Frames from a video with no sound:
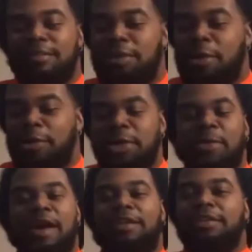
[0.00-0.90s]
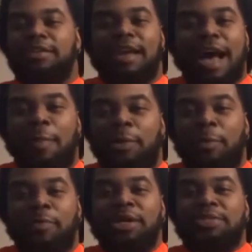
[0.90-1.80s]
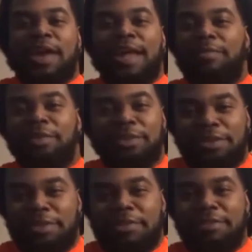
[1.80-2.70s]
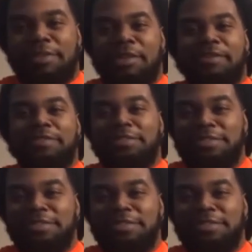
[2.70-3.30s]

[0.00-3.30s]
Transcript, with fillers: you know, you don't got to hop on a bus right after, you know.